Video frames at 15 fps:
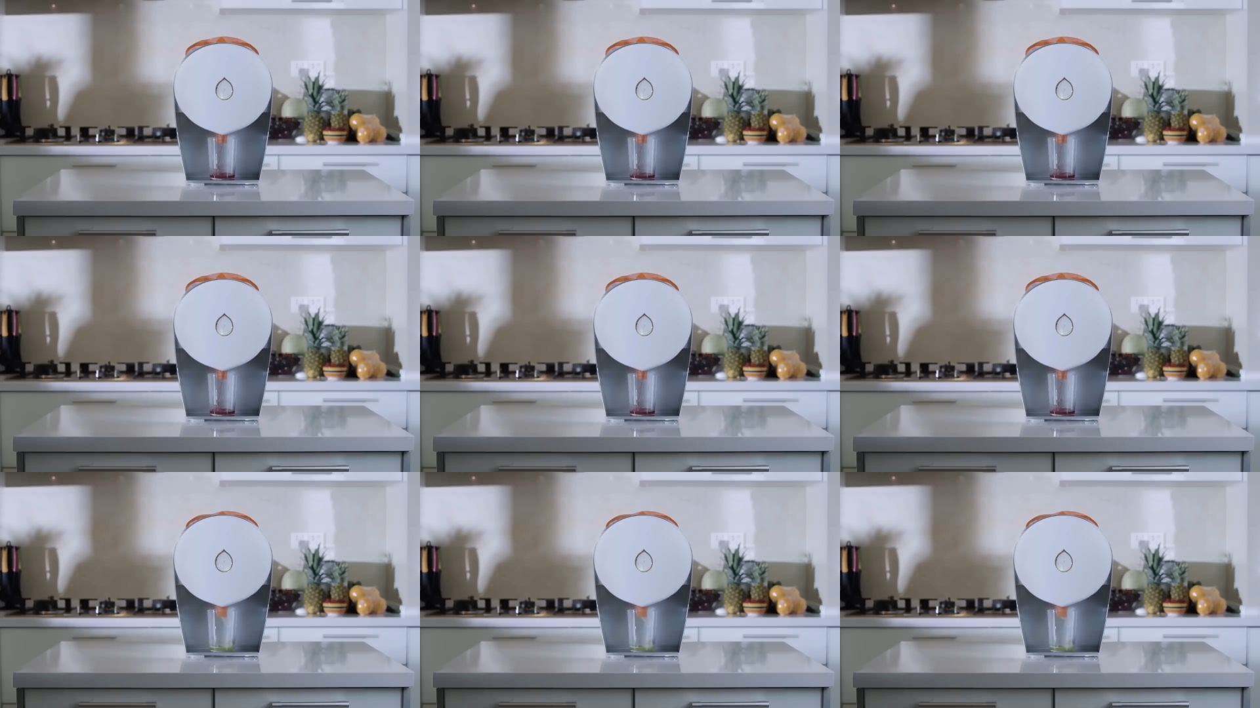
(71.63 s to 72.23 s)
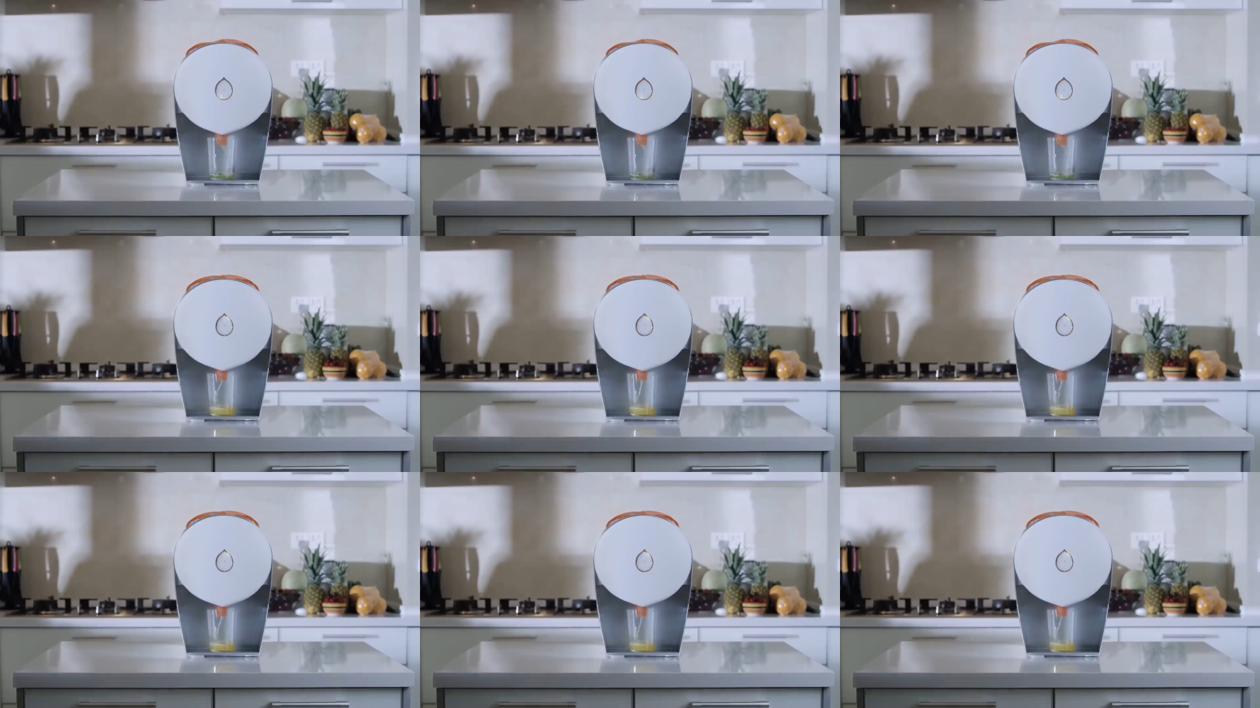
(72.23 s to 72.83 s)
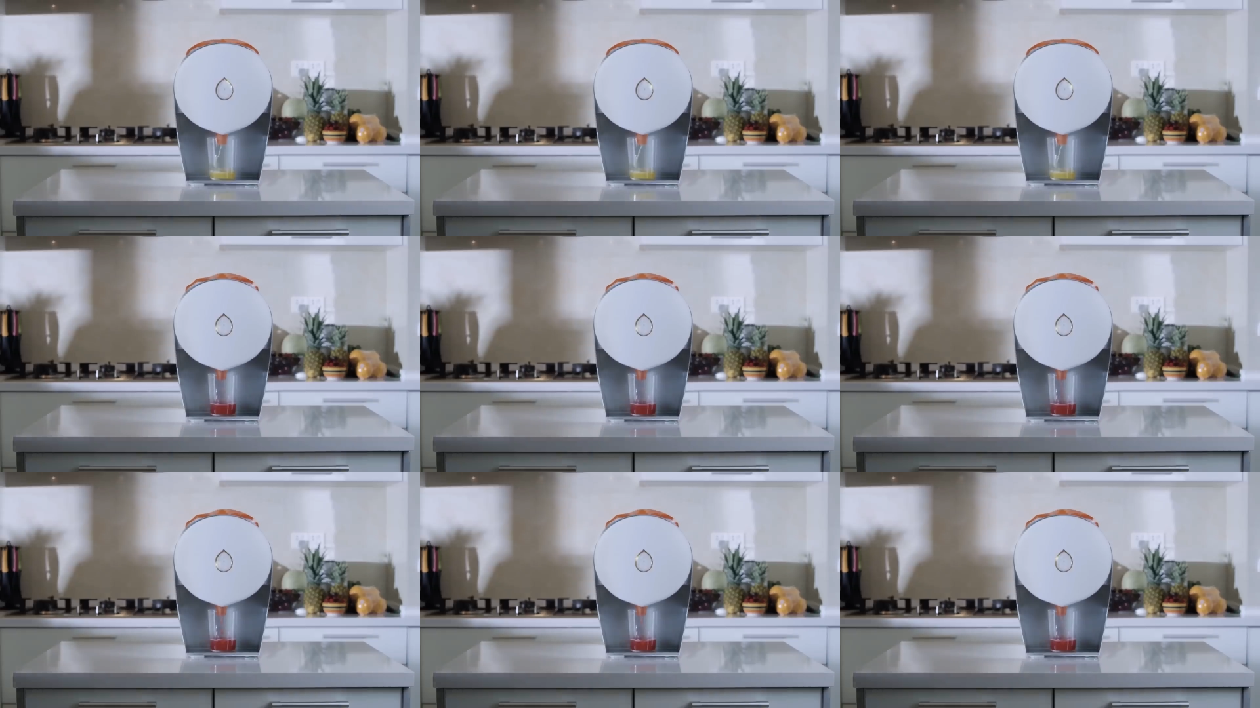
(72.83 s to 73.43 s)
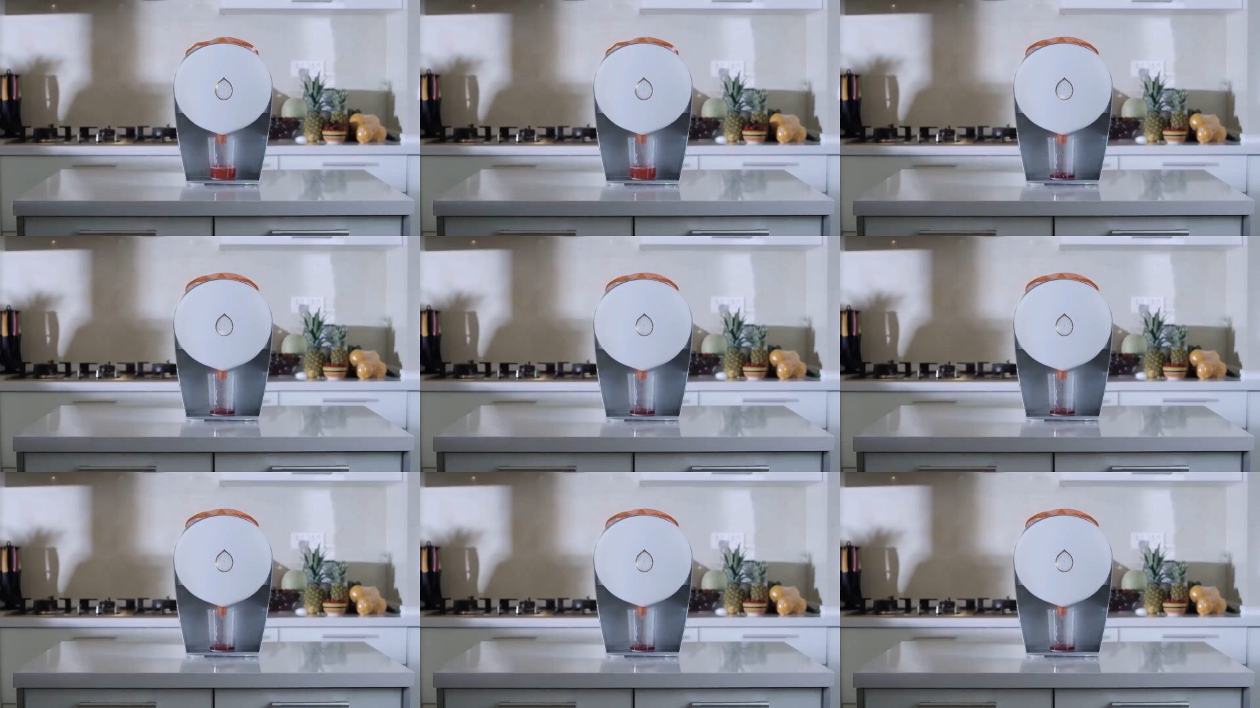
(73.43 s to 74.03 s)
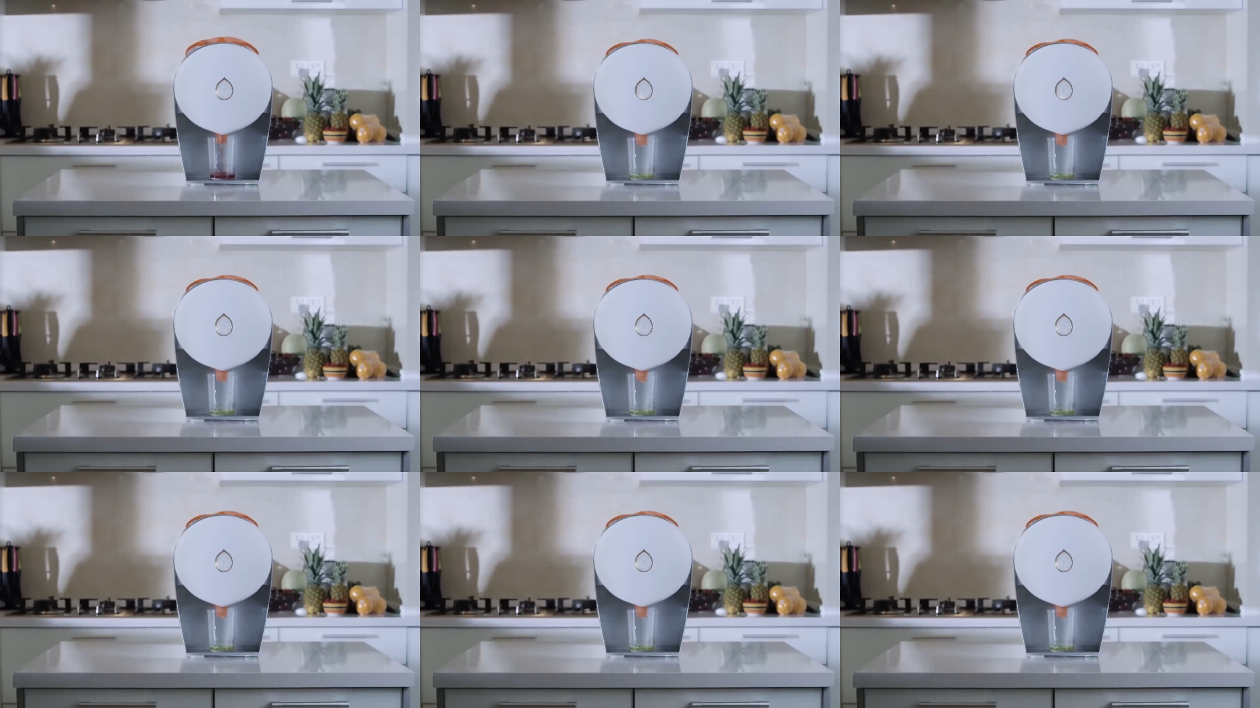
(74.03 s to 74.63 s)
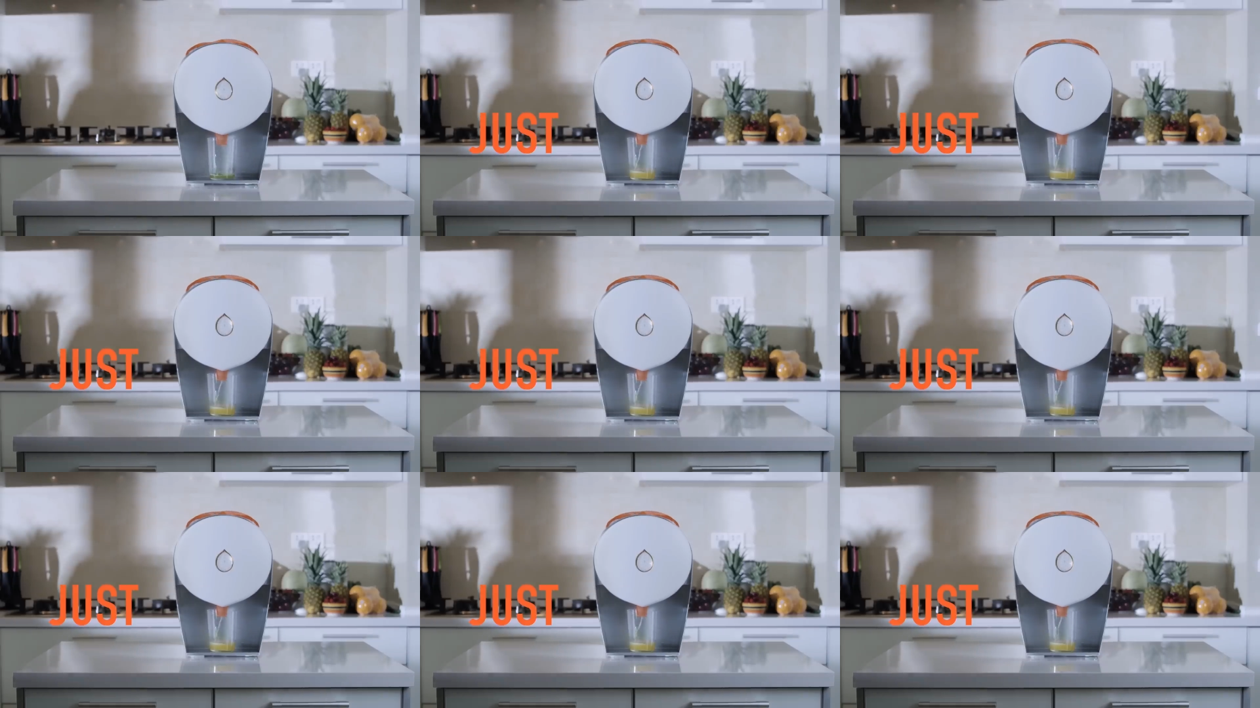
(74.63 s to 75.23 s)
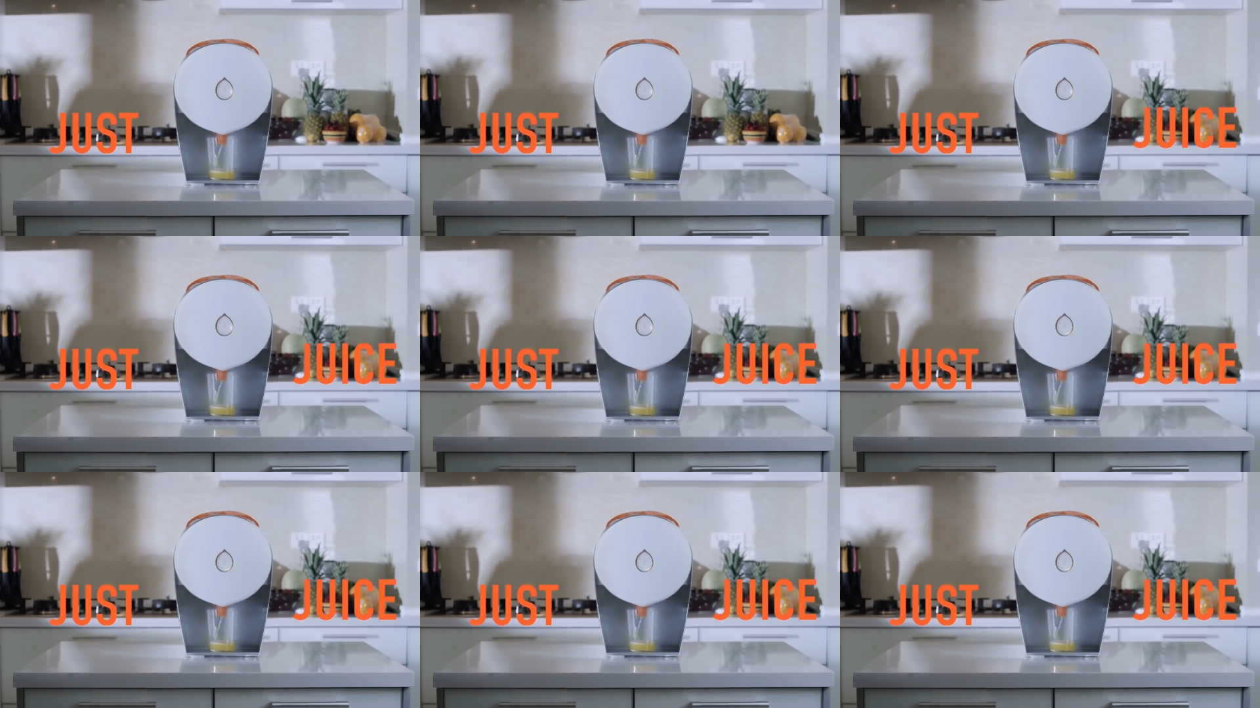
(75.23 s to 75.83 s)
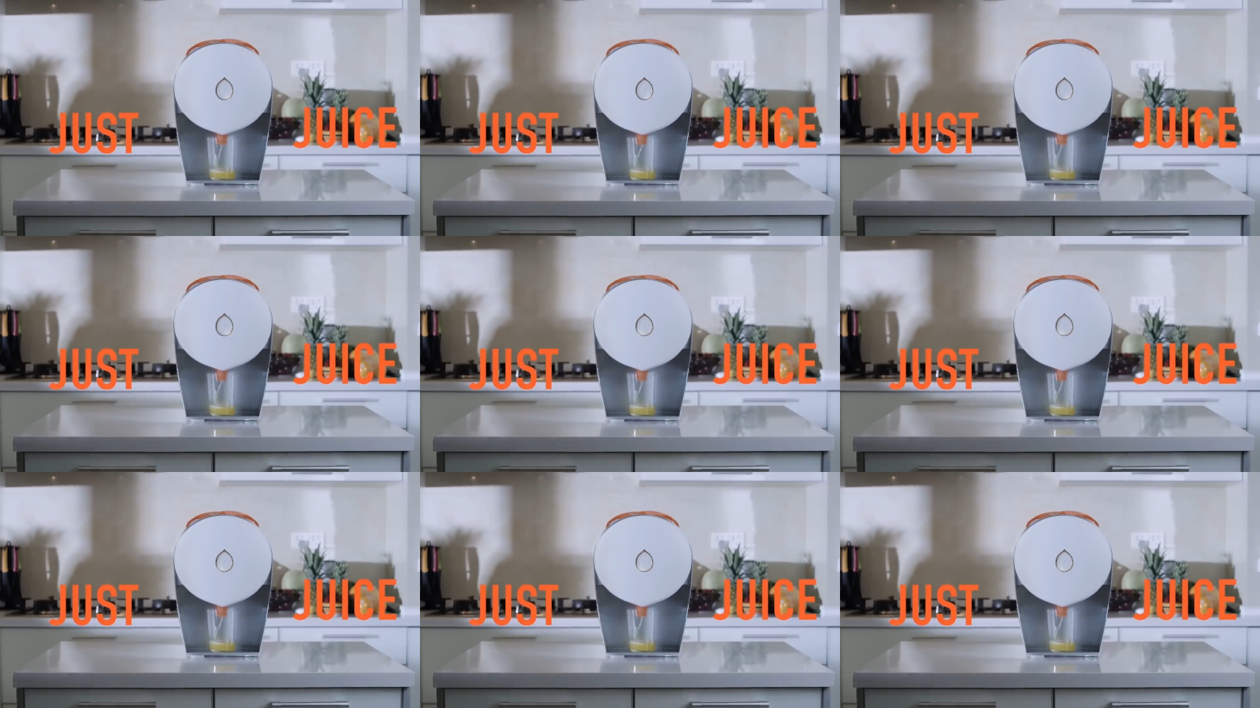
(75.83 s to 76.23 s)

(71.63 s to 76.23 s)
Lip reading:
Nobody's mouth can be seen.